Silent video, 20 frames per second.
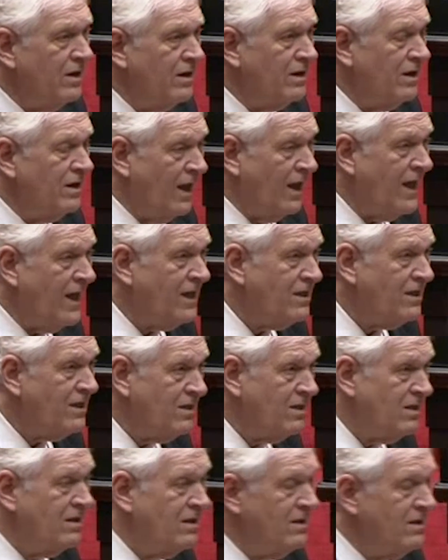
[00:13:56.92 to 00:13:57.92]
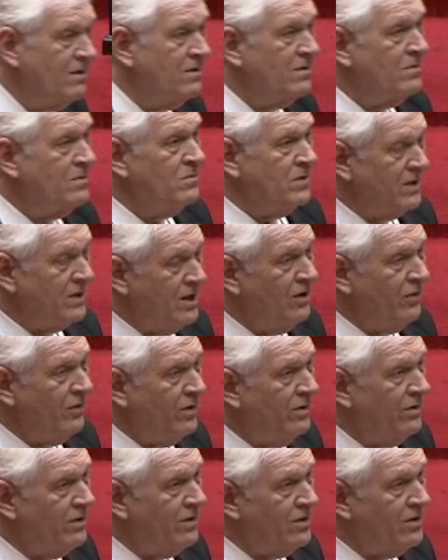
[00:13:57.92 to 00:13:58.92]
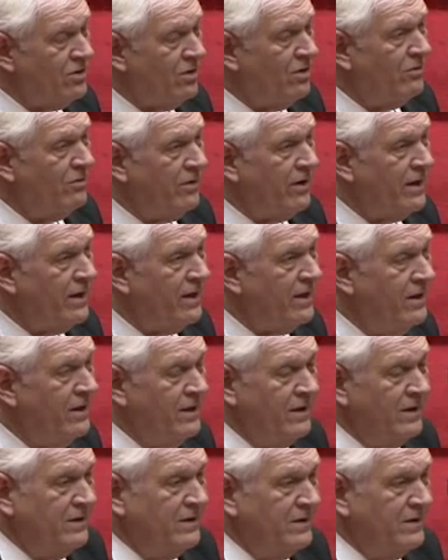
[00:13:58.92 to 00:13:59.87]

glass material that's already